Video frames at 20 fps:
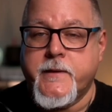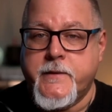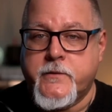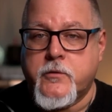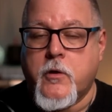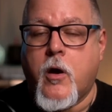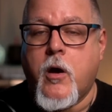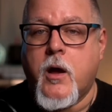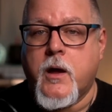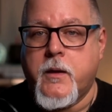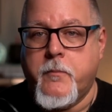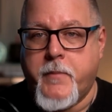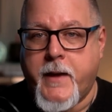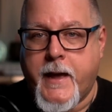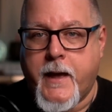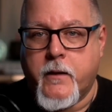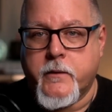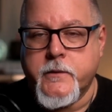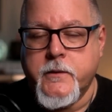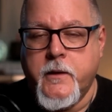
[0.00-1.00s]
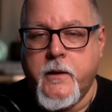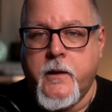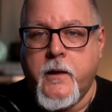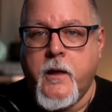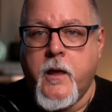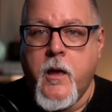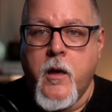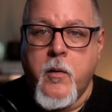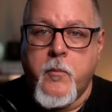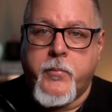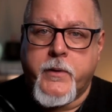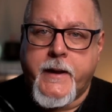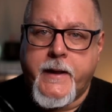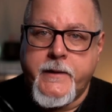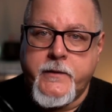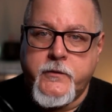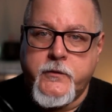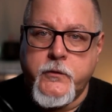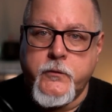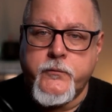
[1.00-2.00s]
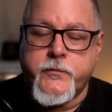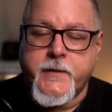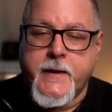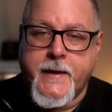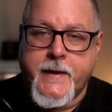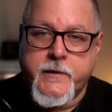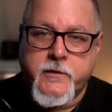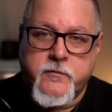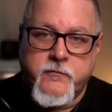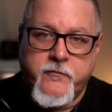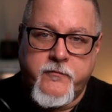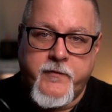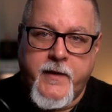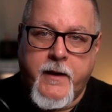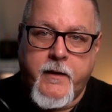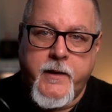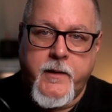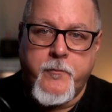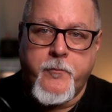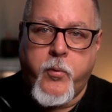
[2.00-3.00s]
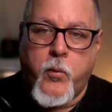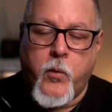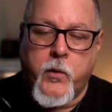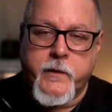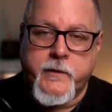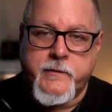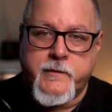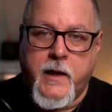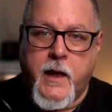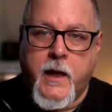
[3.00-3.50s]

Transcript: talk about, but I do think it's very important to